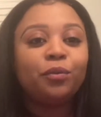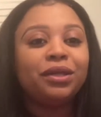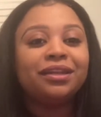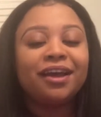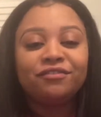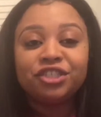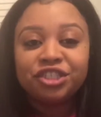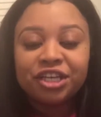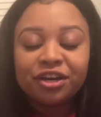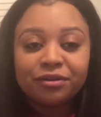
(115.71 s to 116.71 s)
We love to
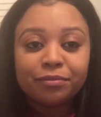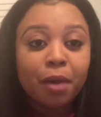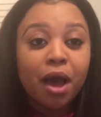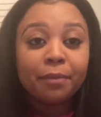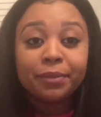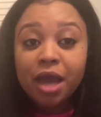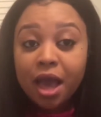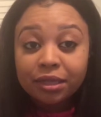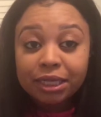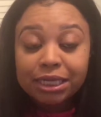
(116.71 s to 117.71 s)
share mom
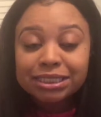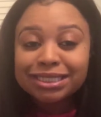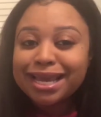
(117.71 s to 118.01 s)
knowledge